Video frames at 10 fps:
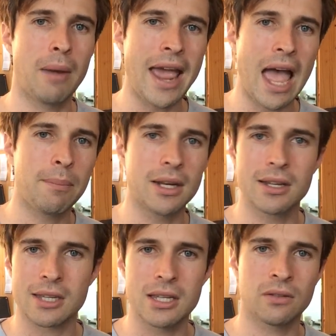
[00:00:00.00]
My
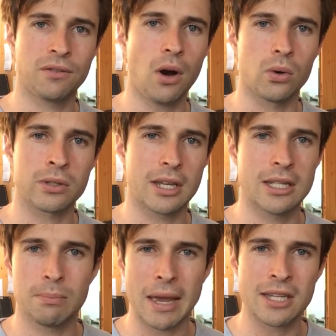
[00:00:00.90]
happiness is false.
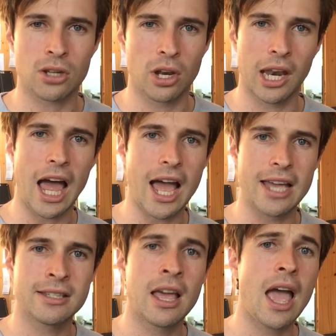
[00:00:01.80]
It's based on
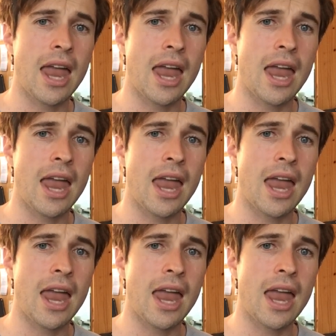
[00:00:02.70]
lies.